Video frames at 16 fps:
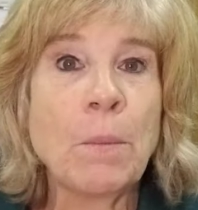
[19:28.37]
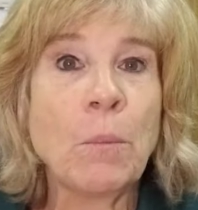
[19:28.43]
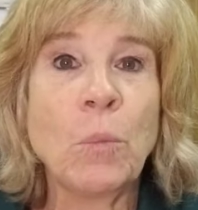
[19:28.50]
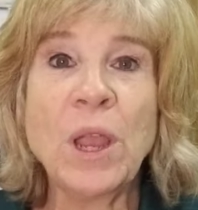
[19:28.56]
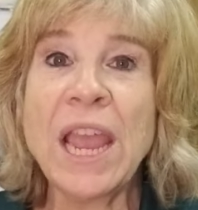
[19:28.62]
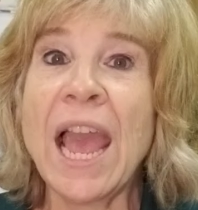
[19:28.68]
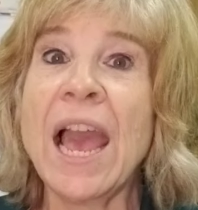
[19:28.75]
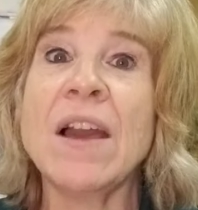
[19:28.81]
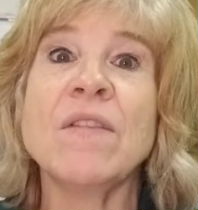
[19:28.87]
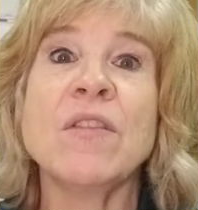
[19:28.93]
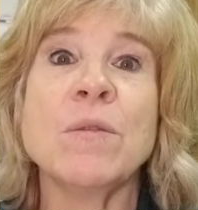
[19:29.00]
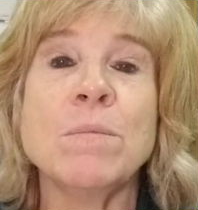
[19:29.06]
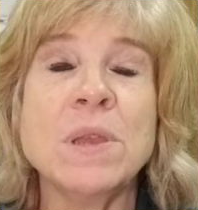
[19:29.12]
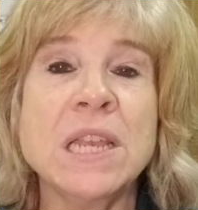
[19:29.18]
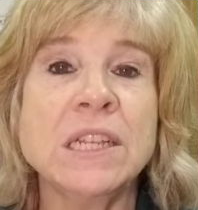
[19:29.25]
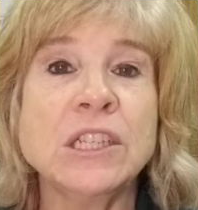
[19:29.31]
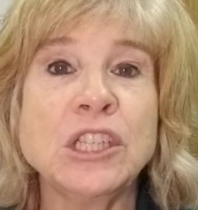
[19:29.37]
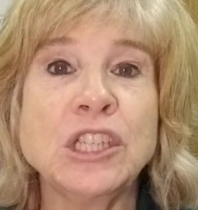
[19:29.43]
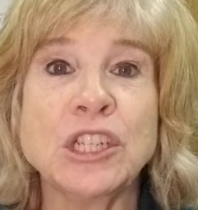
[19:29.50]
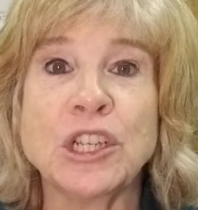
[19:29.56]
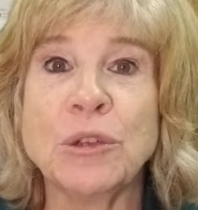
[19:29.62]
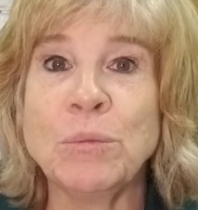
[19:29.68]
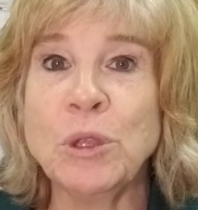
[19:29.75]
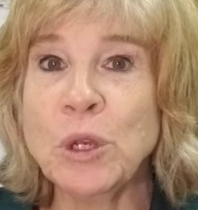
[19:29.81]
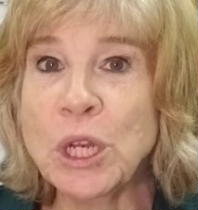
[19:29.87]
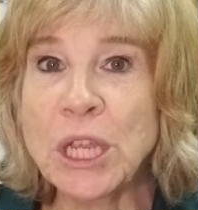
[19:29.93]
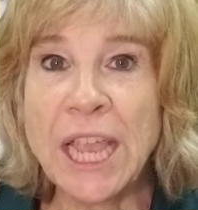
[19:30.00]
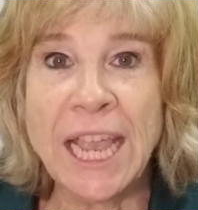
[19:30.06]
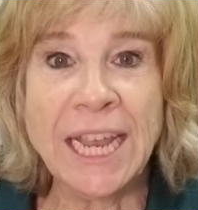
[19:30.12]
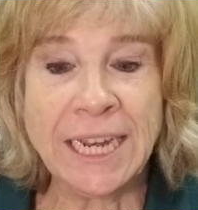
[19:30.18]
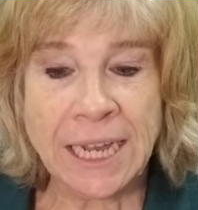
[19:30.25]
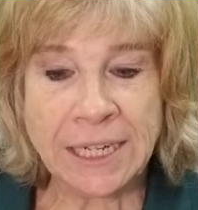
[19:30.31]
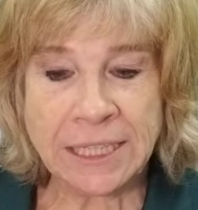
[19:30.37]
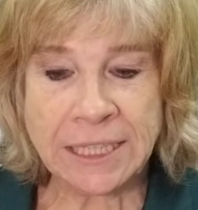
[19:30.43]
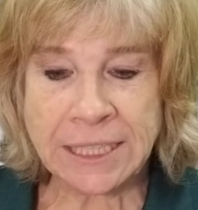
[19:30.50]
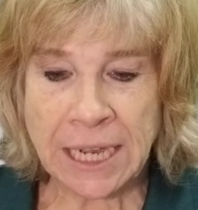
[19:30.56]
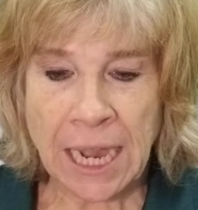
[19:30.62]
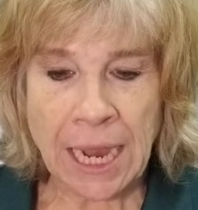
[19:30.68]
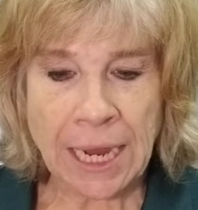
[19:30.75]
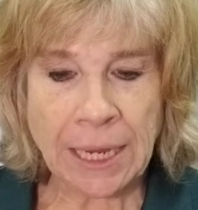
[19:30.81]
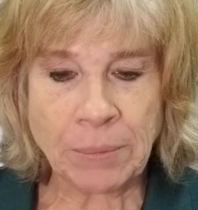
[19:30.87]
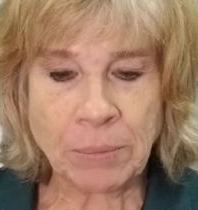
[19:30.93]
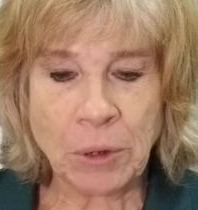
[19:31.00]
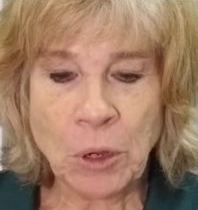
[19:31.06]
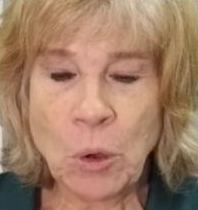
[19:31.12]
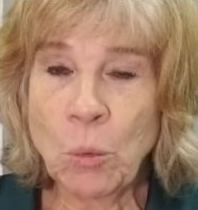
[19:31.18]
We have the means to communicate on a dime.